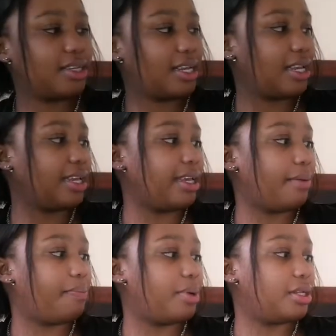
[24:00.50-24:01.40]
not
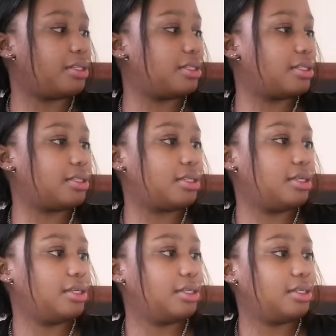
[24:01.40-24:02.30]
clear, but
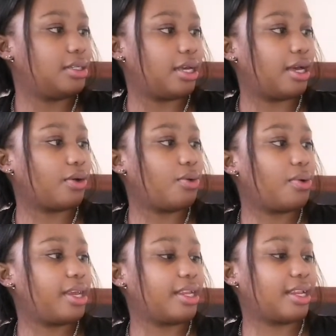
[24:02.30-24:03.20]
yeah, go
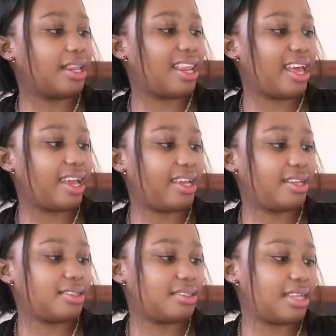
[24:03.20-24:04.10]

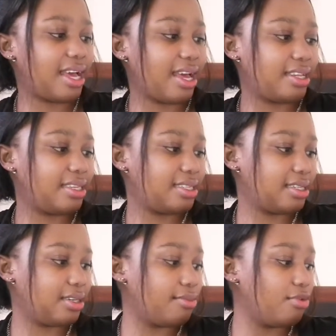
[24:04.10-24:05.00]
incline, start,
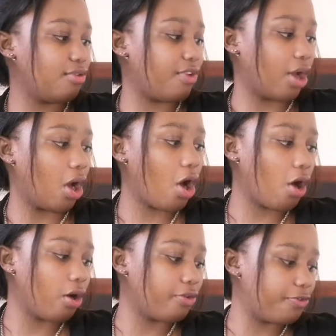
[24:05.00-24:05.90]
moving
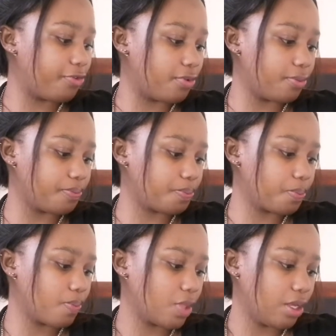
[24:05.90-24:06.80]
off,
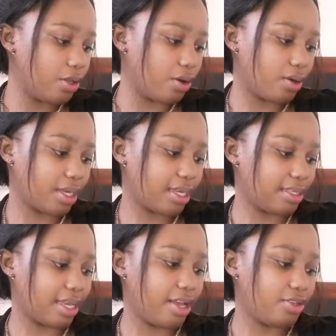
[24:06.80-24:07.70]

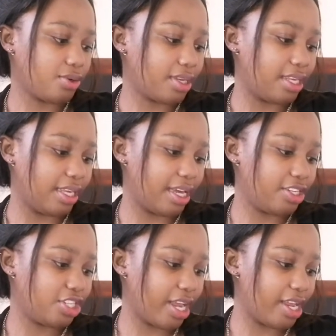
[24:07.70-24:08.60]
yonke zanto, gear
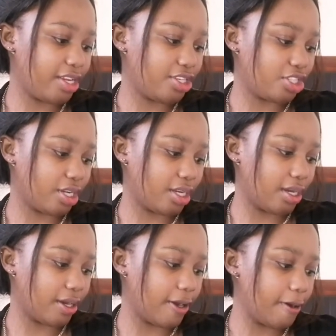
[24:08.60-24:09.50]

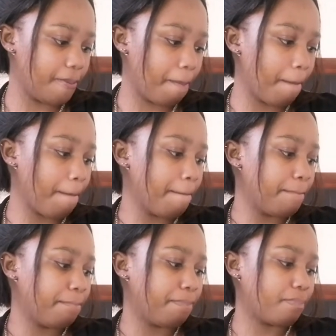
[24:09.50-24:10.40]
changing.
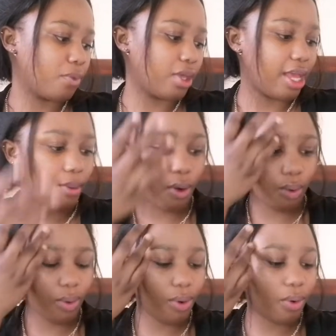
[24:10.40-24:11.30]
Yeah, well,
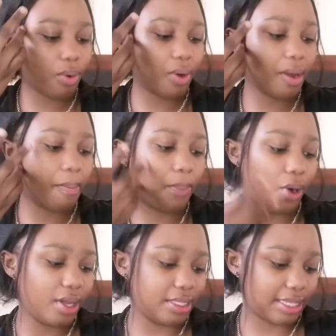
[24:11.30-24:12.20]

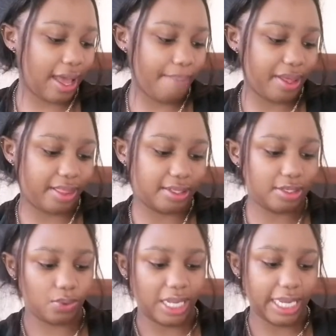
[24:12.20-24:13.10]
points up. This
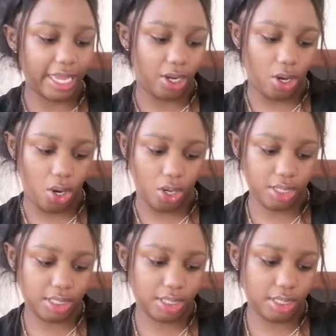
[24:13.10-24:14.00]
is what I
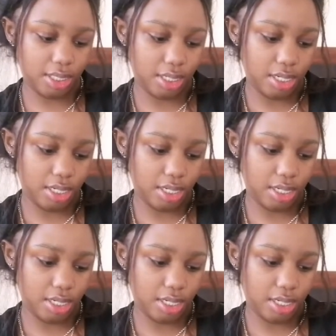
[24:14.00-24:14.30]
got.